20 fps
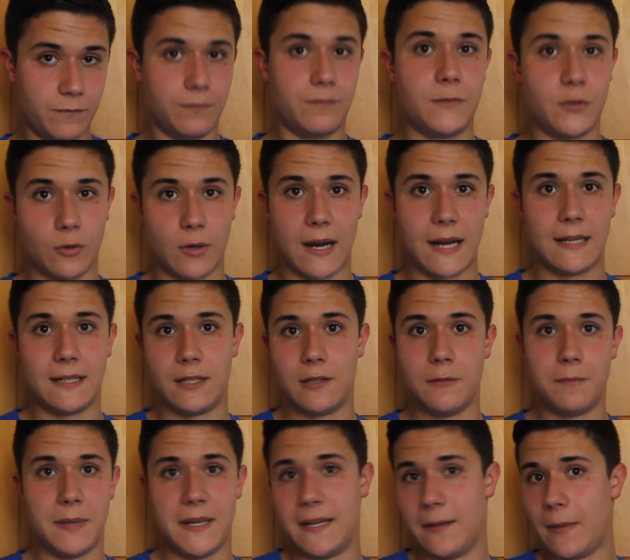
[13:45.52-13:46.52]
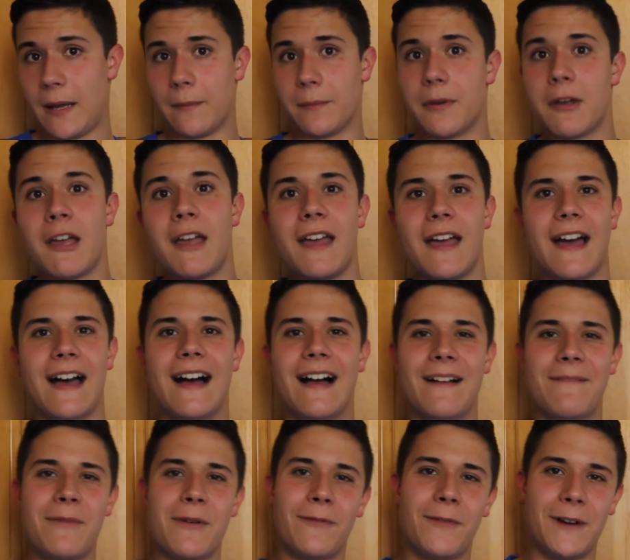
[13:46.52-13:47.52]
trying to beat him up
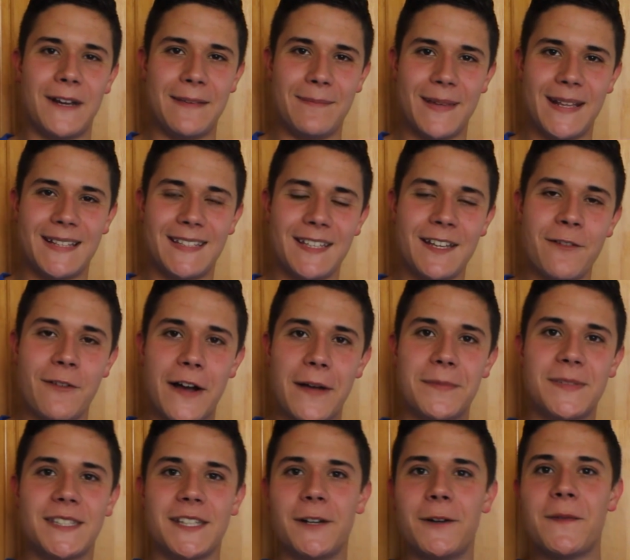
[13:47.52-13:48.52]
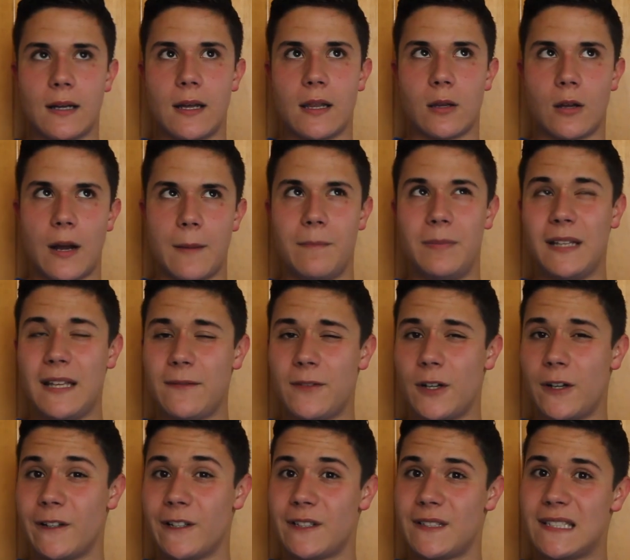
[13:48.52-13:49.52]
before he beats you up. So I believe there
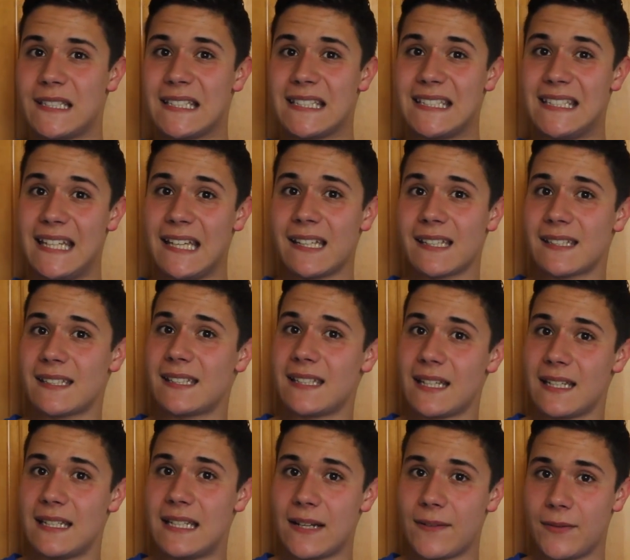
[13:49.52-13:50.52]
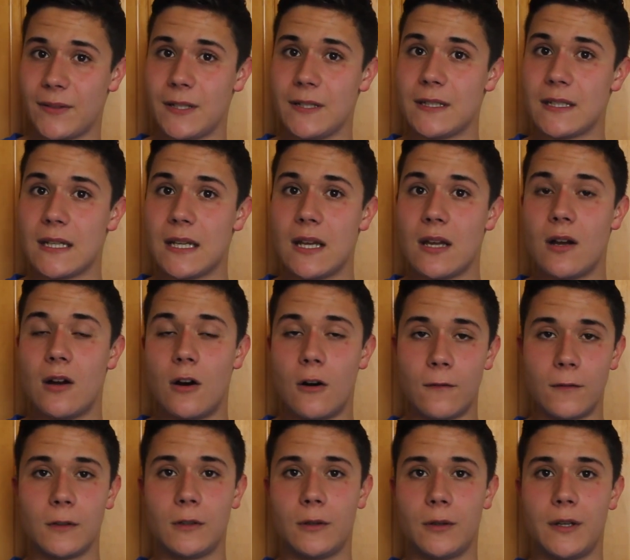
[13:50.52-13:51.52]
are 6 different
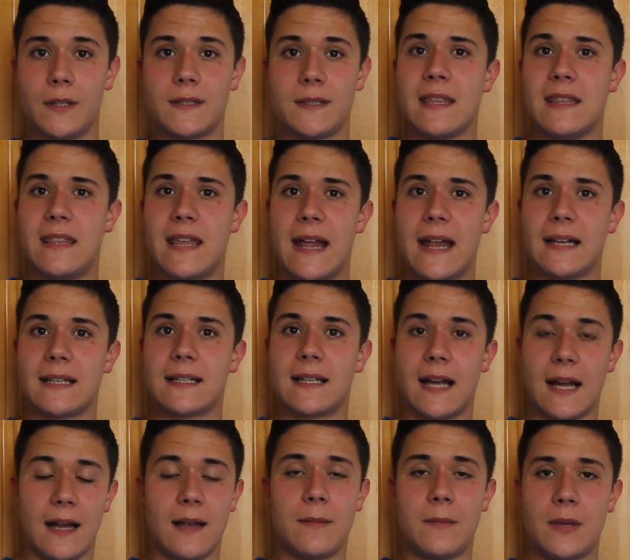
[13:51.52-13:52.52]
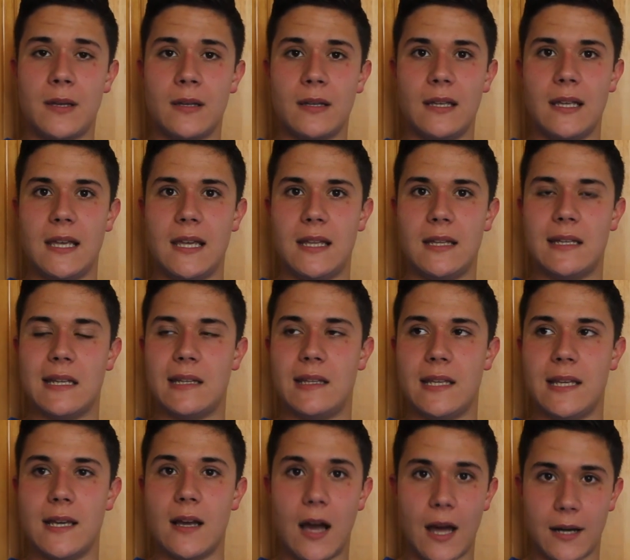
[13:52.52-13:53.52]
Overlords that come in
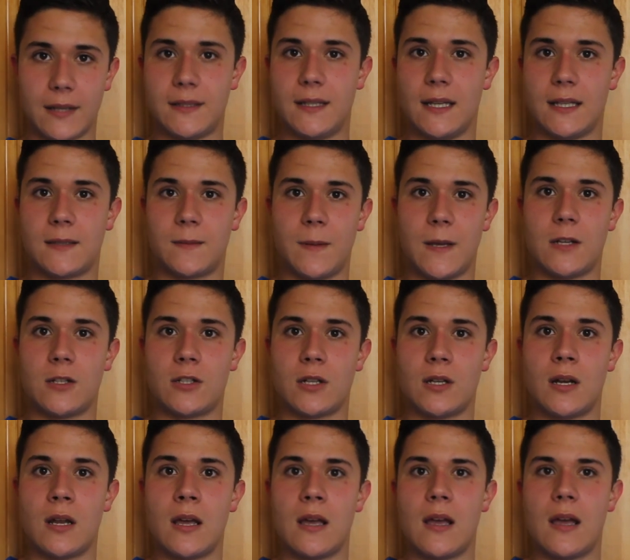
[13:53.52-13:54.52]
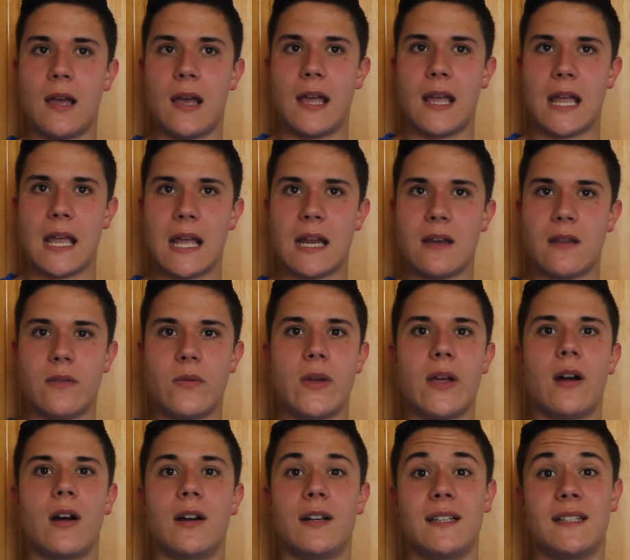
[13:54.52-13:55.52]
the Odyssey expansion, and they
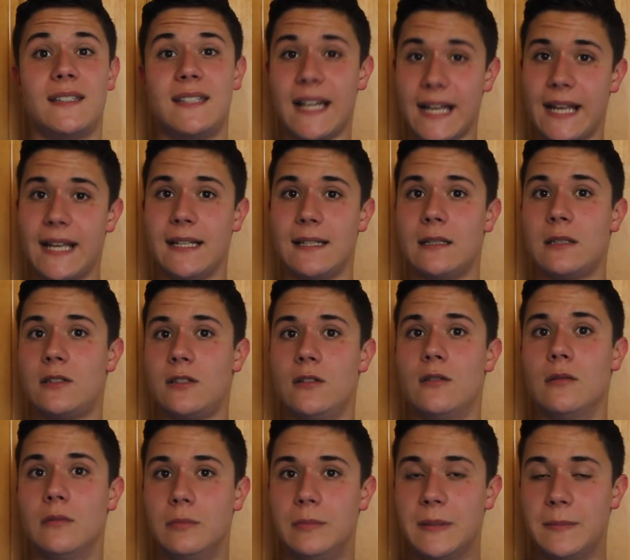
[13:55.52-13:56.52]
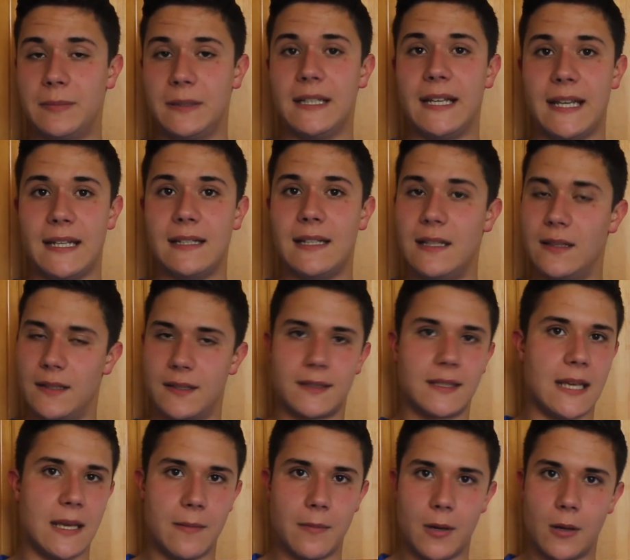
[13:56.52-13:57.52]
are designed to be played in this
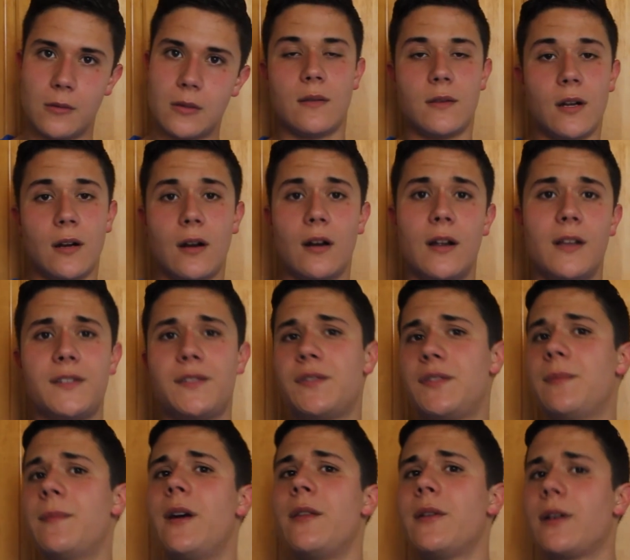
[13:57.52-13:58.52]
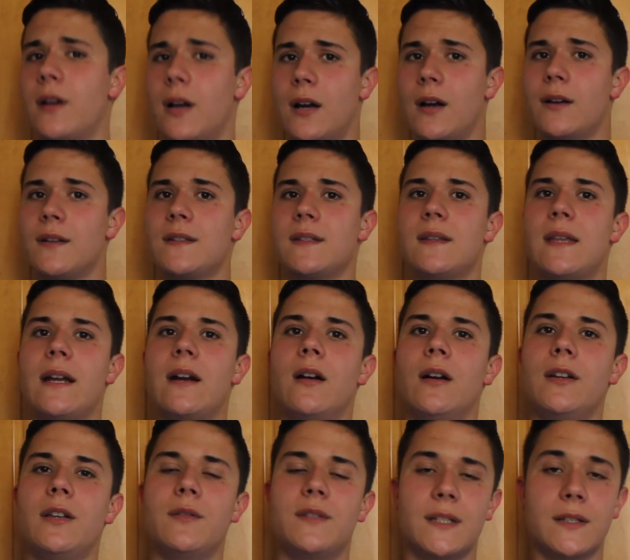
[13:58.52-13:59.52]
game mode. There are also some other cards that are
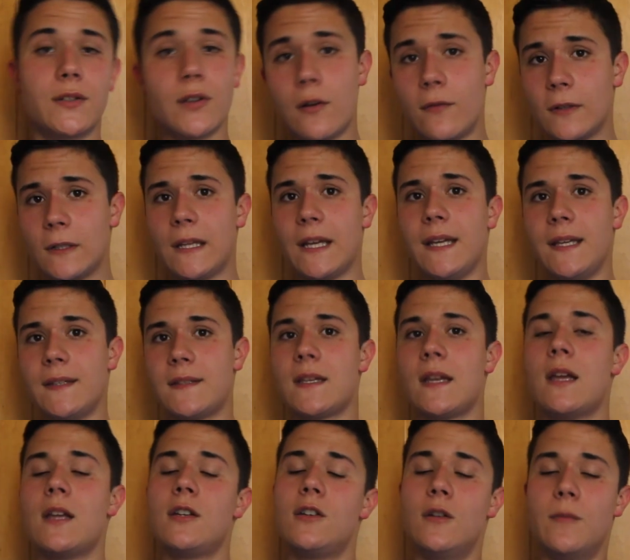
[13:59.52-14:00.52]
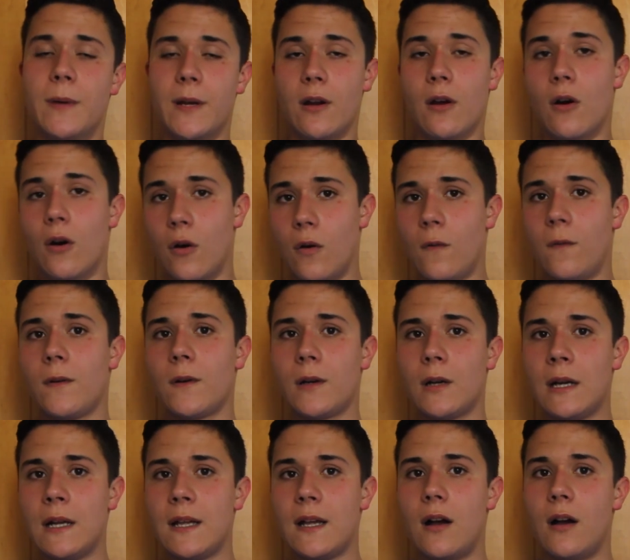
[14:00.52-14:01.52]
used as overlays to put
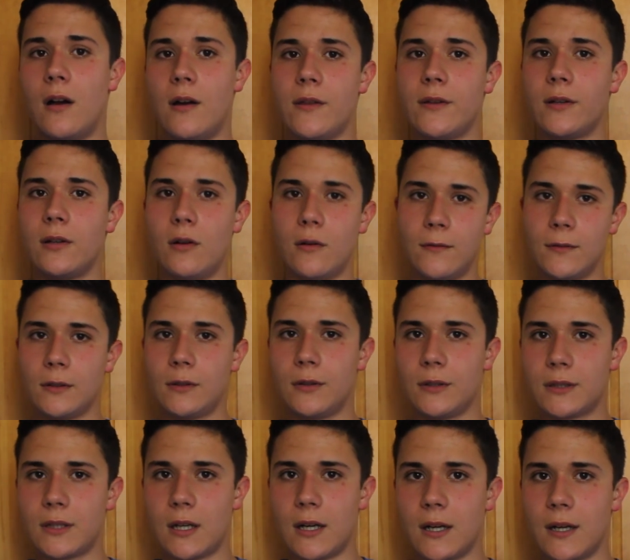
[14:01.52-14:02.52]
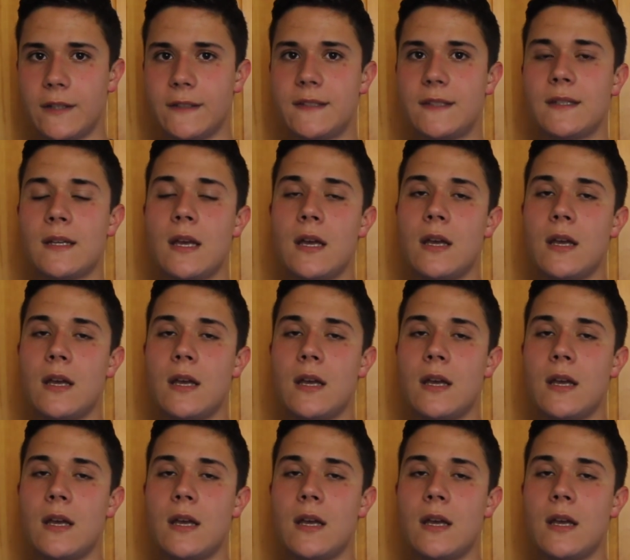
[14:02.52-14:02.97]
over other Overlord cards